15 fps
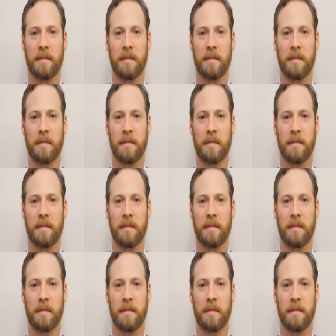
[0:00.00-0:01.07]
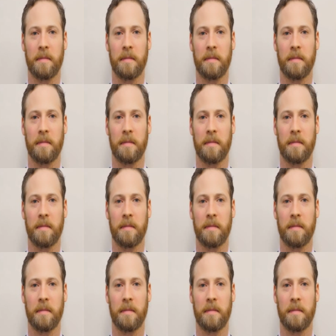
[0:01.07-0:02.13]

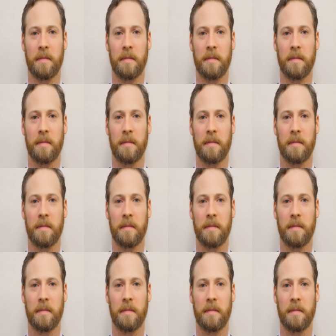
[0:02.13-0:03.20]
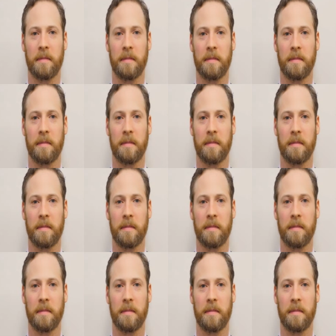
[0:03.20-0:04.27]

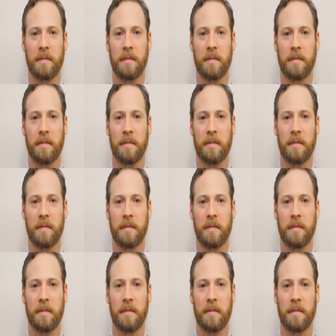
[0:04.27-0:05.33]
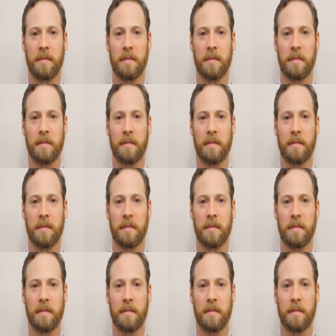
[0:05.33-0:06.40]

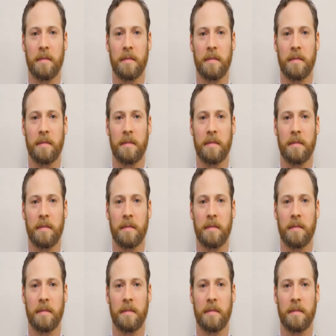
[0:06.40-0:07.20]
The face doesn't move, so there is nothing to read.